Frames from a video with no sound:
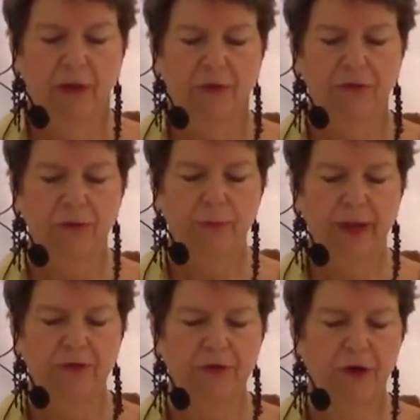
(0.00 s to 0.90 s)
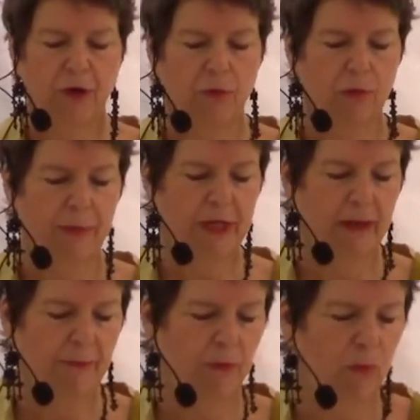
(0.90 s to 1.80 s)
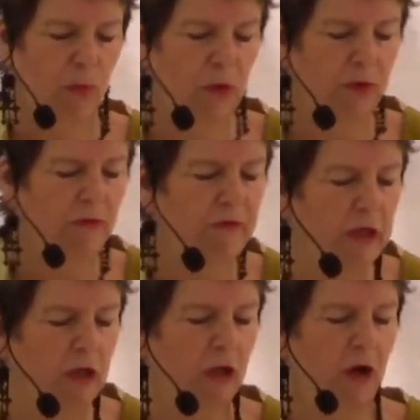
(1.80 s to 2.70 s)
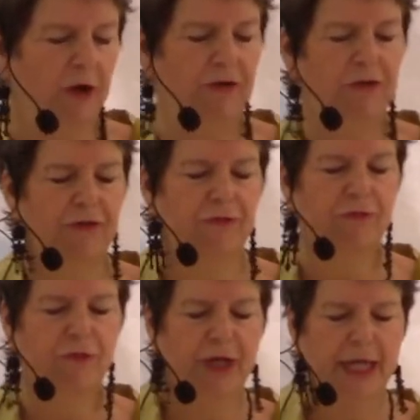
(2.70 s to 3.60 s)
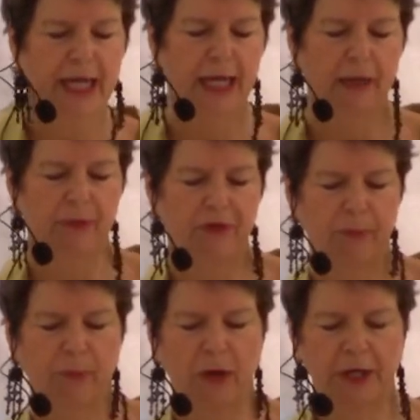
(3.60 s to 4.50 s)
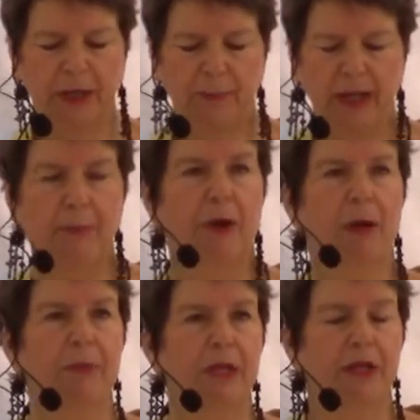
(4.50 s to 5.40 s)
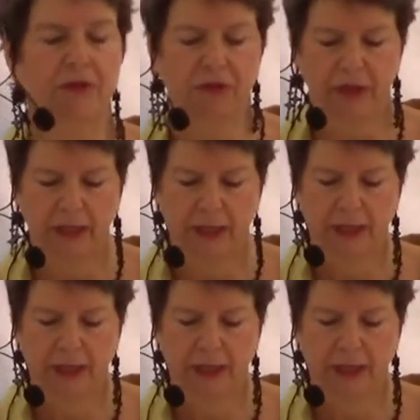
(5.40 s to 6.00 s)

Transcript: Soon Mexico will become the world's largest free cannabis market by population.